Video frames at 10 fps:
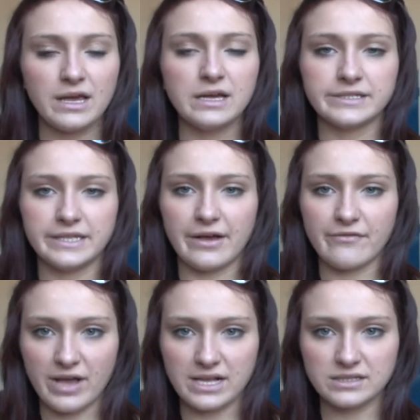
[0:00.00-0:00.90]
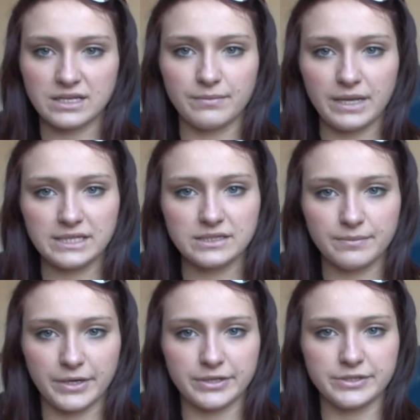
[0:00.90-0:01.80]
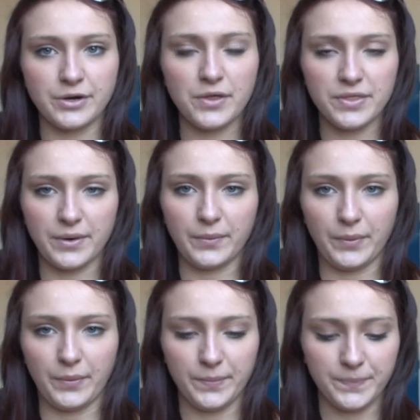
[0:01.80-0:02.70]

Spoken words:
so that fans can place the poster on their wall.